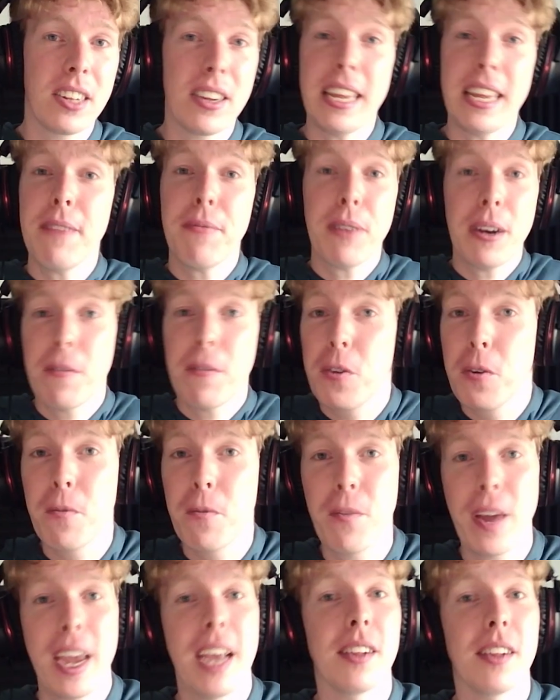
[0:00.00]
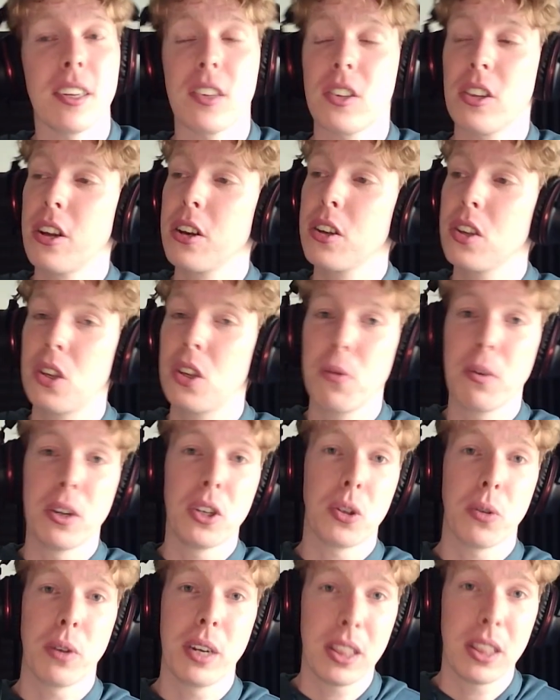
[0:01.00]
even if you fail, as long as you
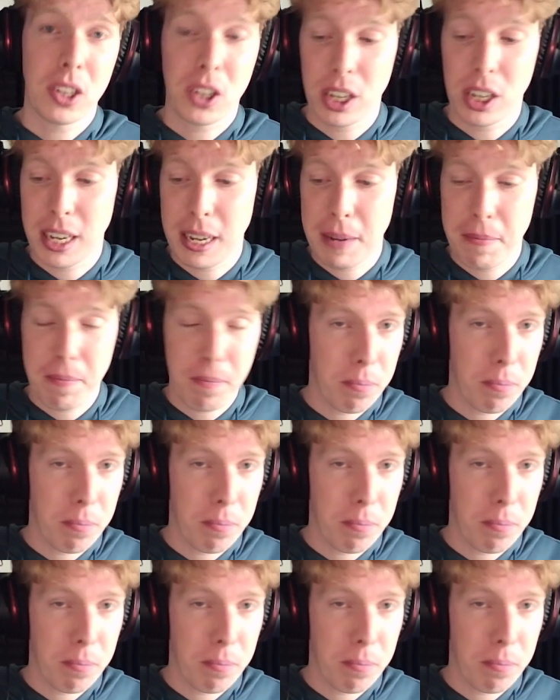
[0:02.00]
enjoyed the journey,